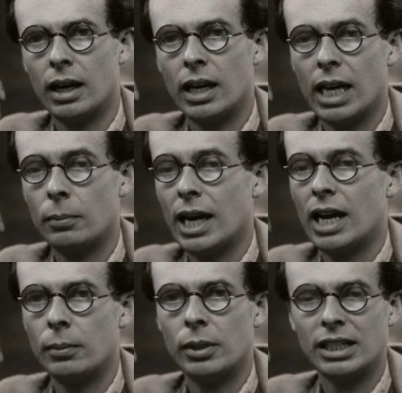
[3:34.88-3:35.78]
He may
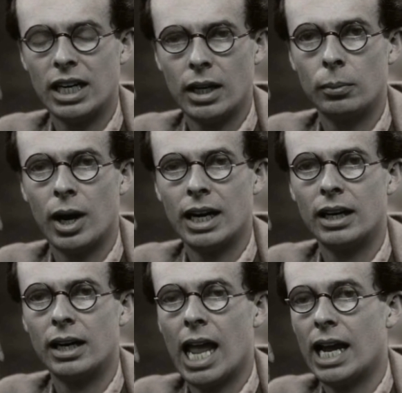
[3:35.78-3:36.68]
not be
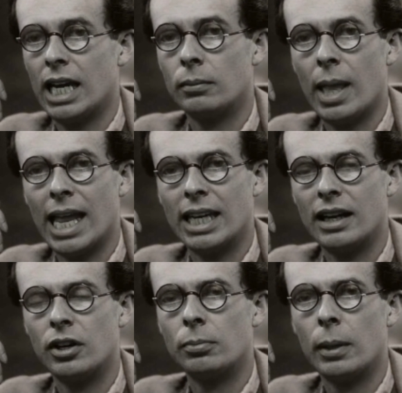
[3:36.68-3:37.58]
celebrated, and he may
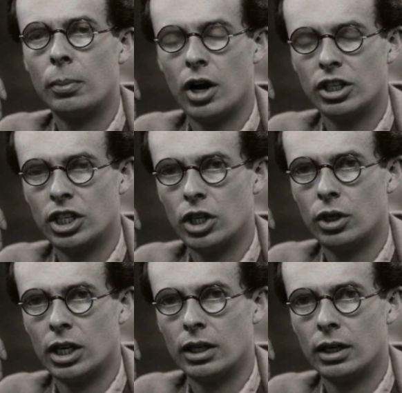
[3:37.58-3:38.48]
even be
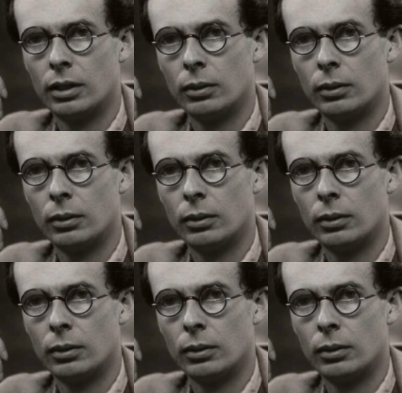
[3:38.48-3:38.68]
persecuted.